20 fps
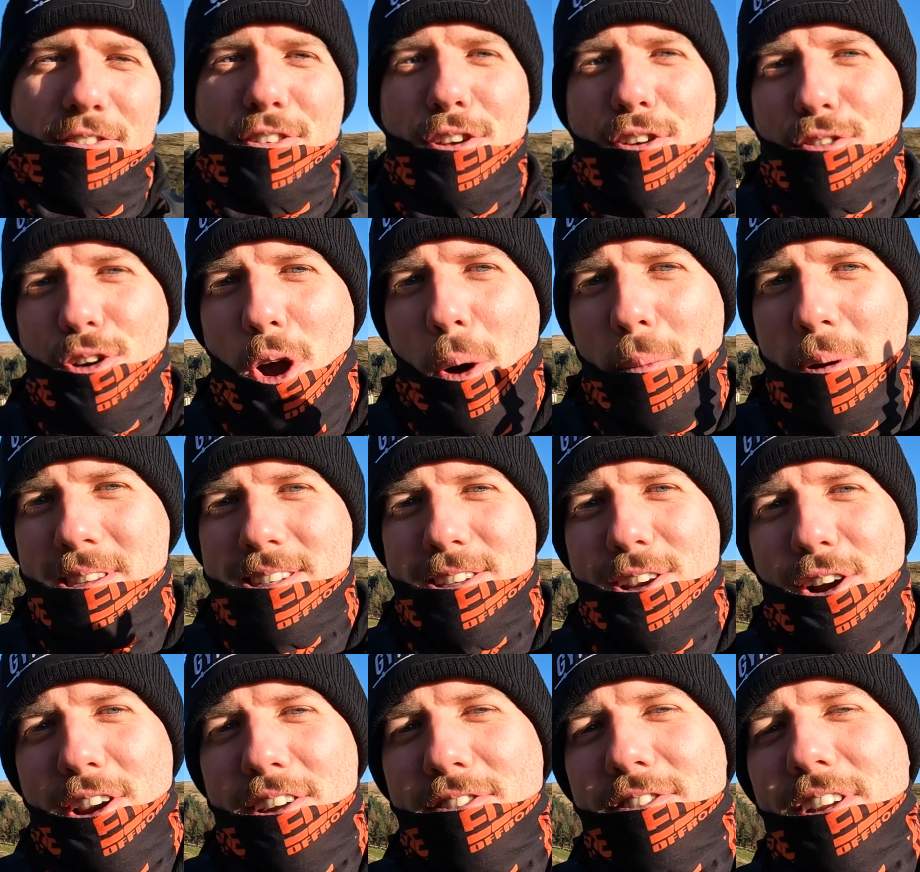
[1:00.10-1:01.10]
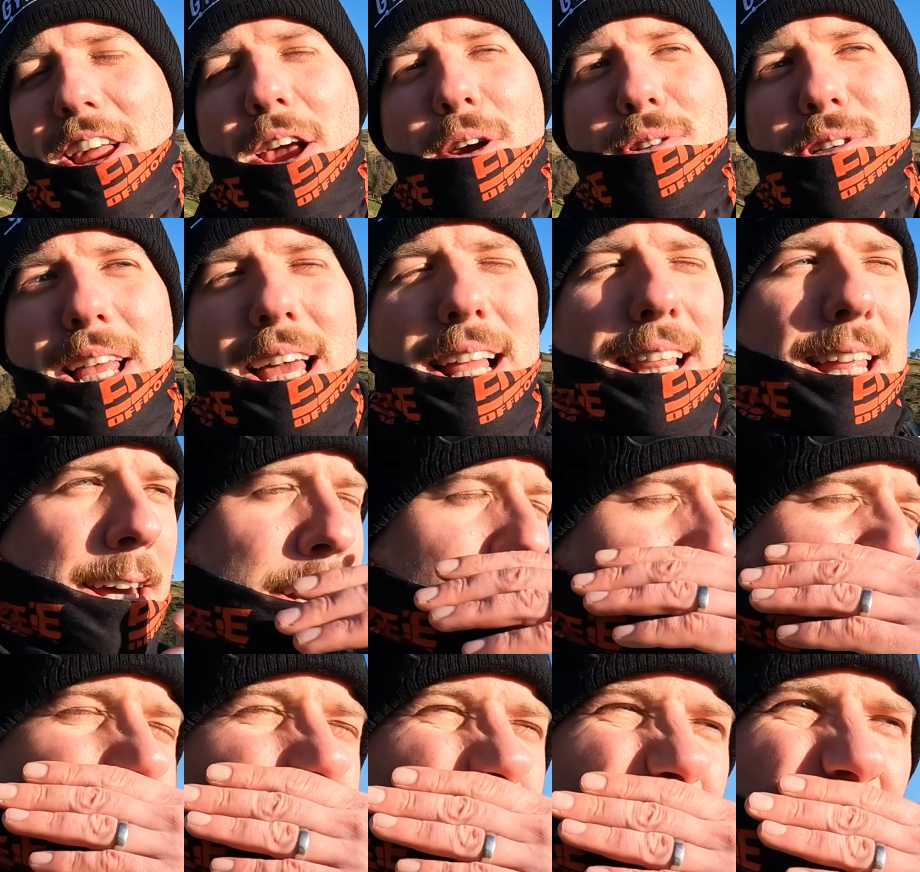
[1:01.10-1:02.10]
if you've commented on your videos lately
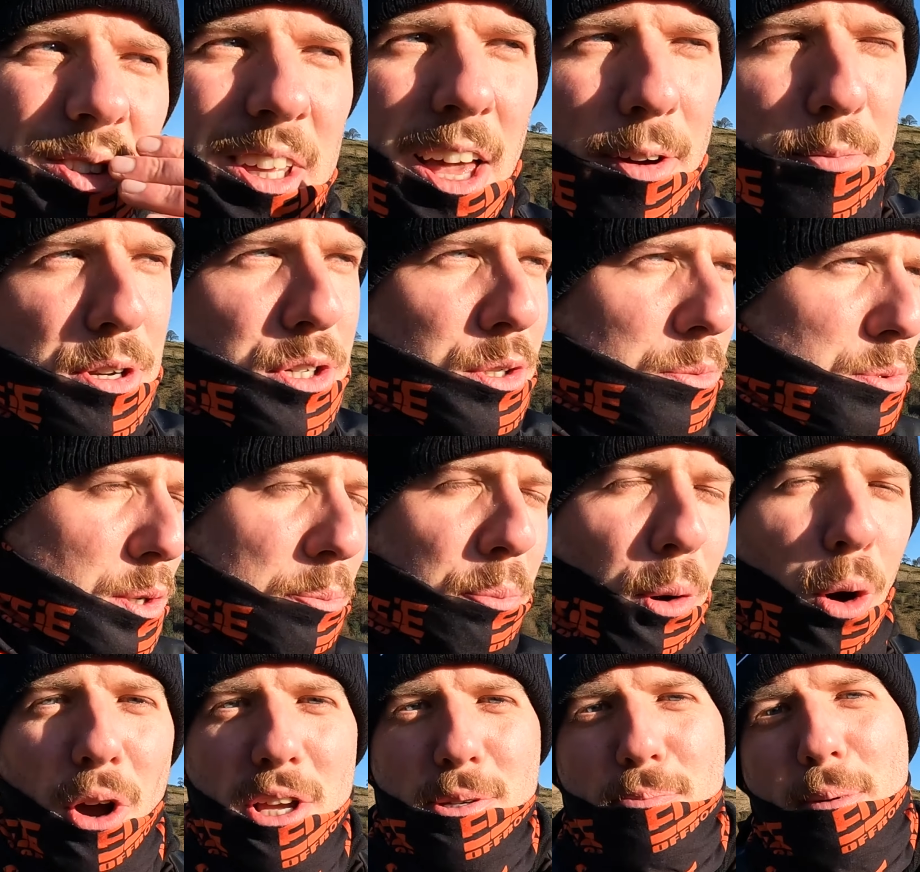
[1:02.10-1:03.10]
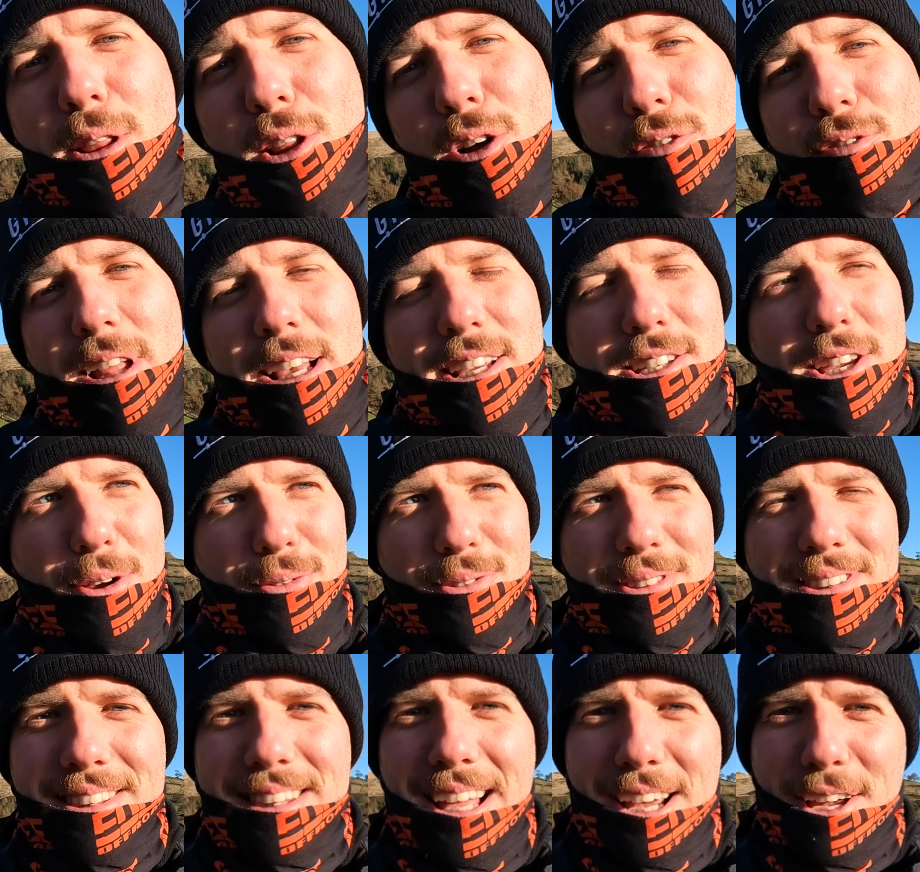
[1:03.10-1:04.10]
and given me some support. It's been lovely, so
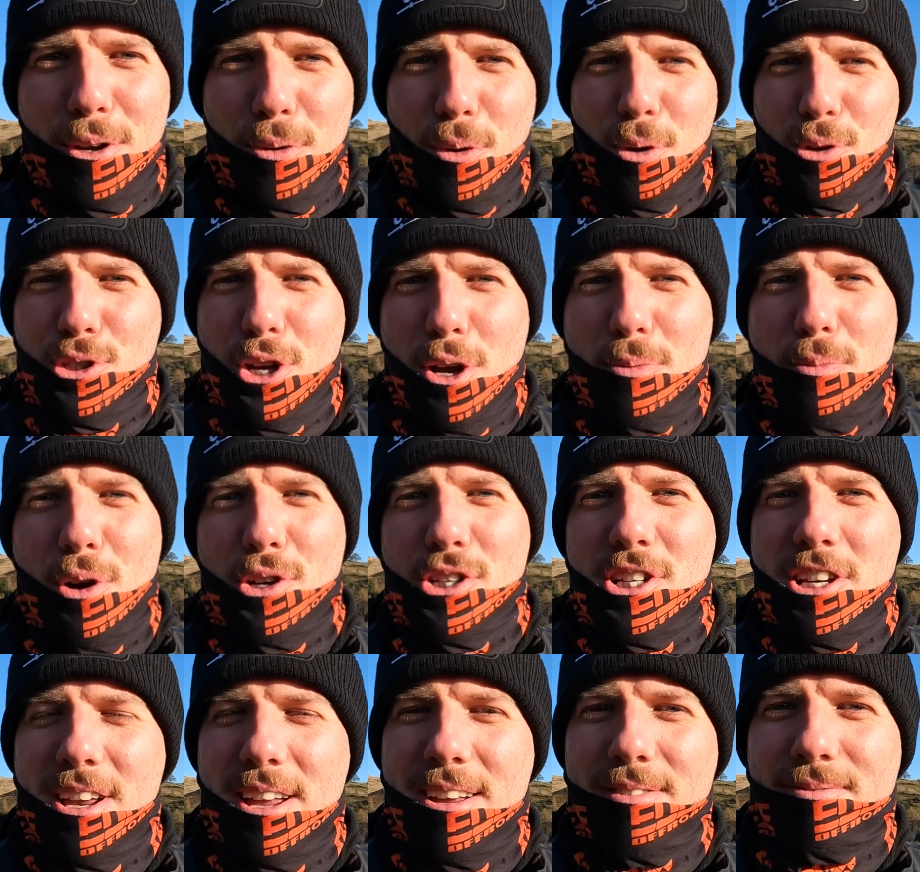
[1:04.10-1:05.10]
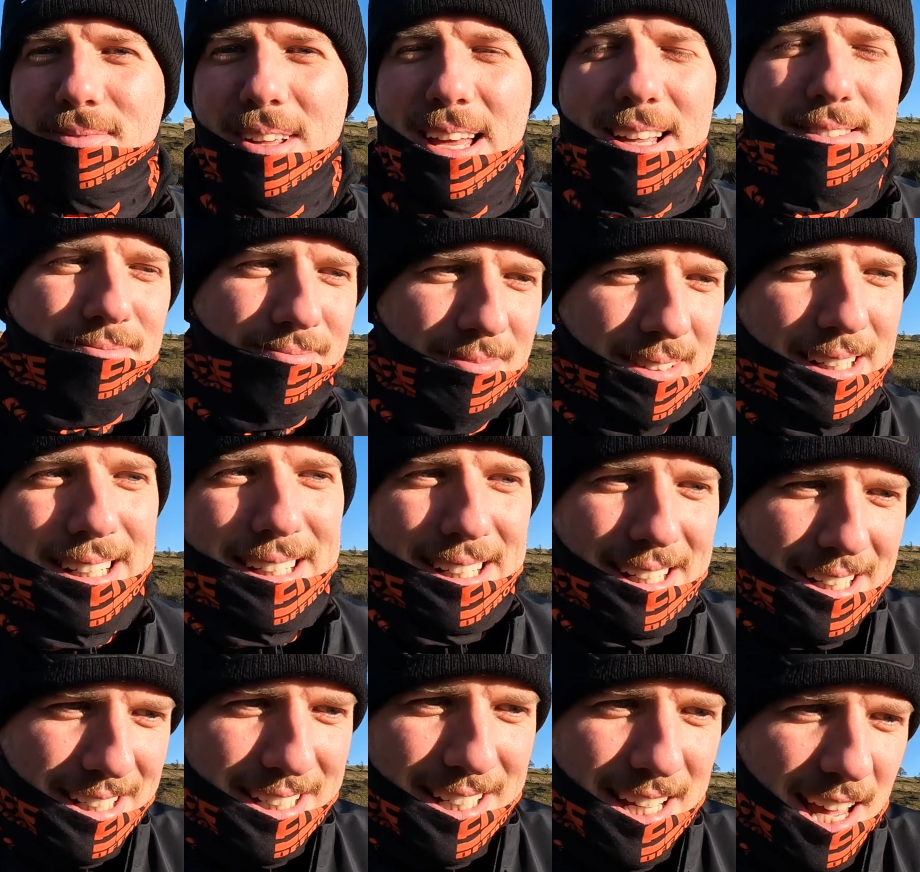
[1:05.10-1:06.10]
thank you all so much. It, it,
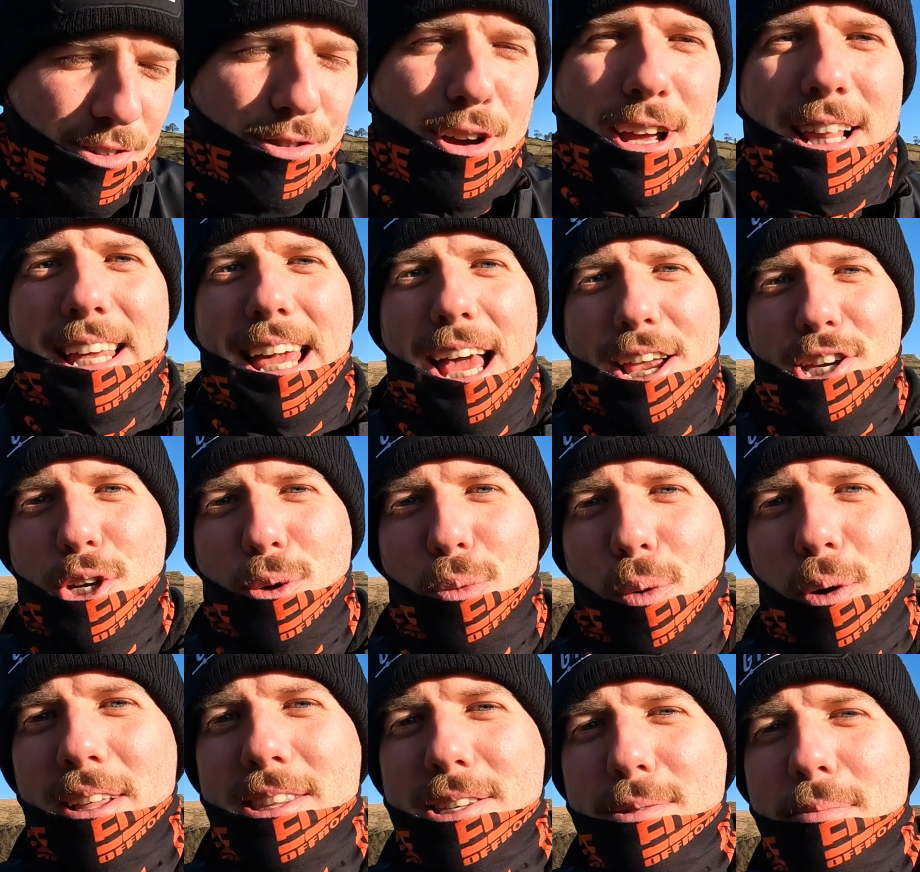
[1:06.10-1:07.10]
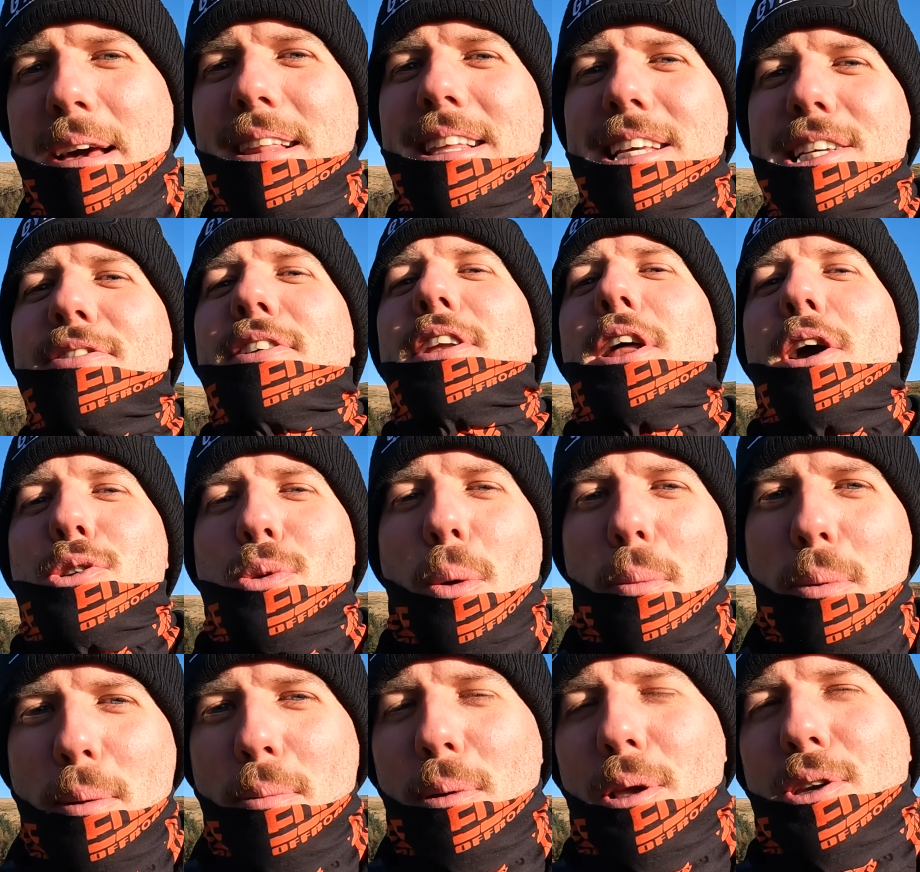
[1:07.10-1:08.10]
it really gets you wanting to make these videos when
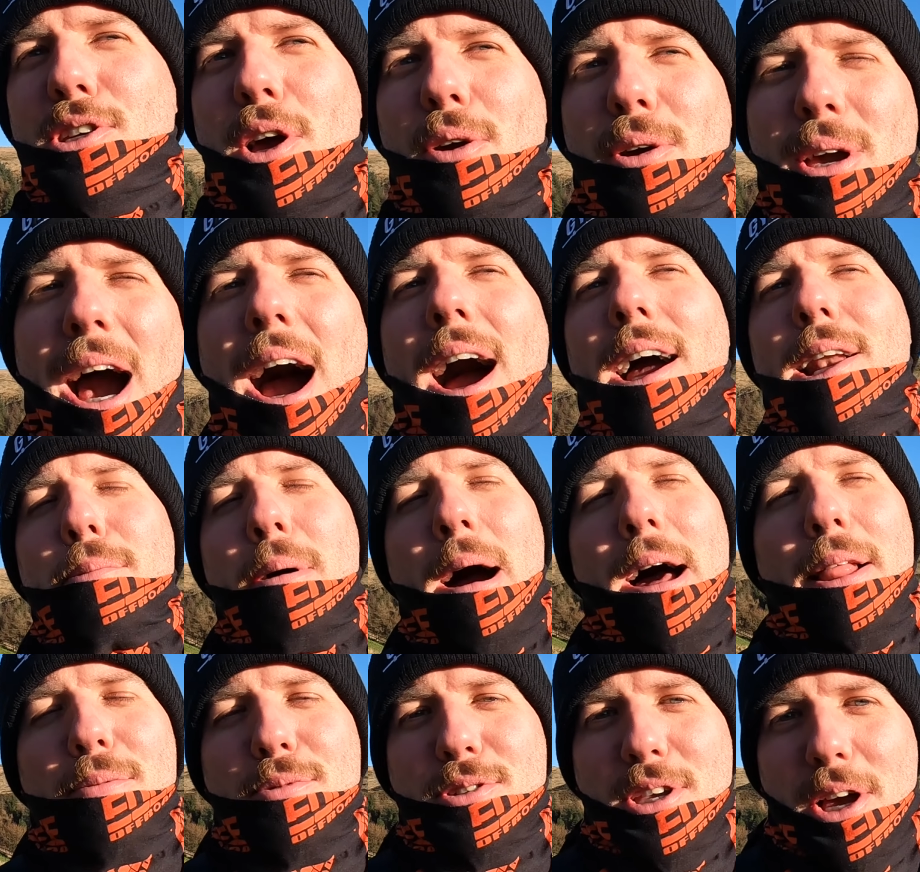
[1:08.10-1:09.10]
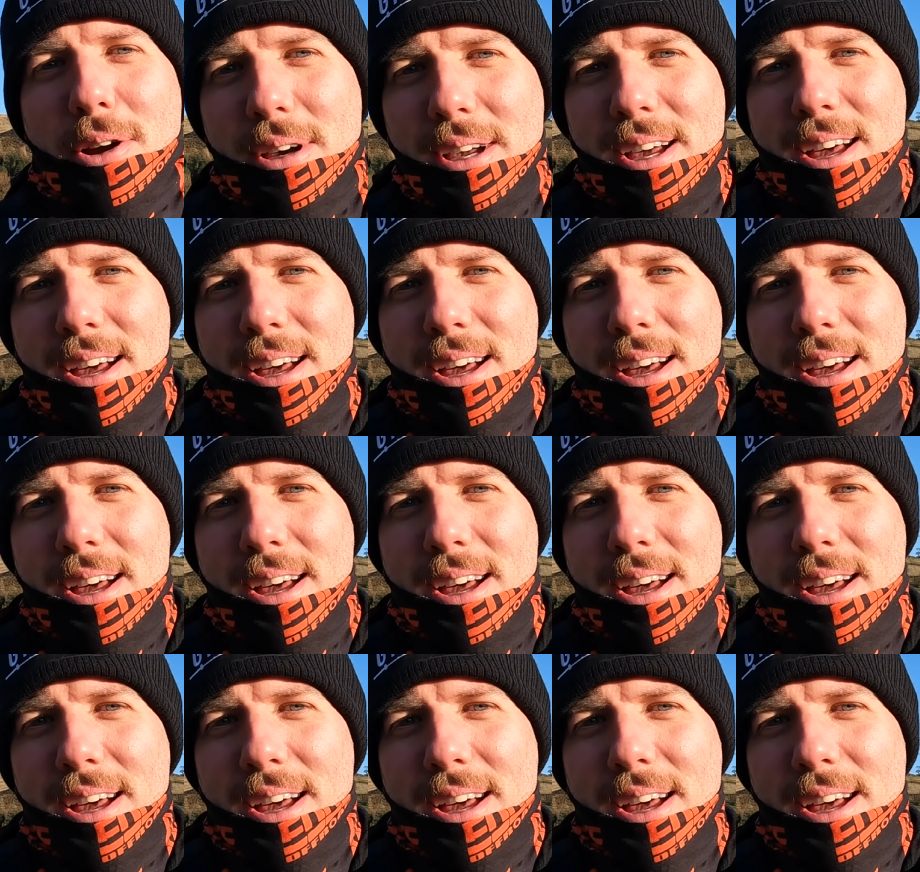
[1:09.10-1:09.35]
people are so kind about them. So